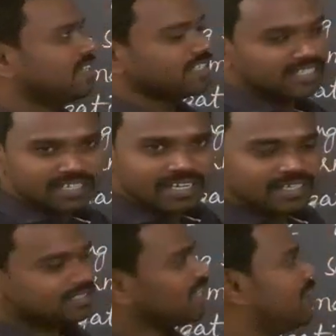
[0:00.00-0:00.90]

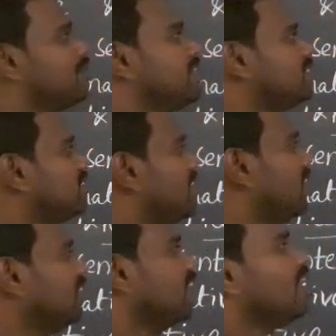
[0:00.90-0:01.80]
indicates habits
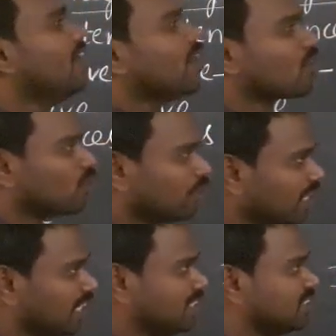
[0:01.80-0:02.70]
and
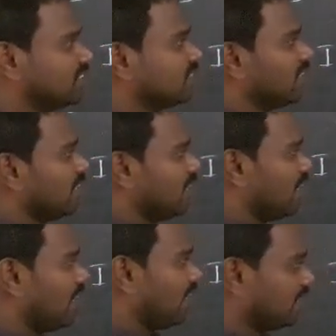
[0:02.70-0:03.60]
routines.
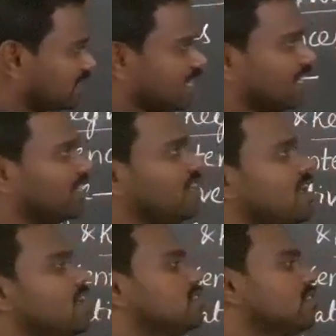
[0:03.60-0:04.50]
Understand?
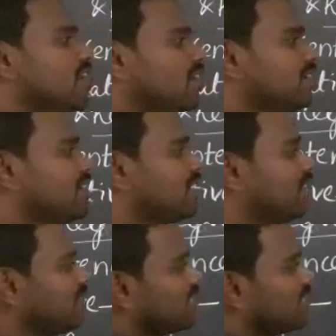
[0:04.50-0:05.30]
So now here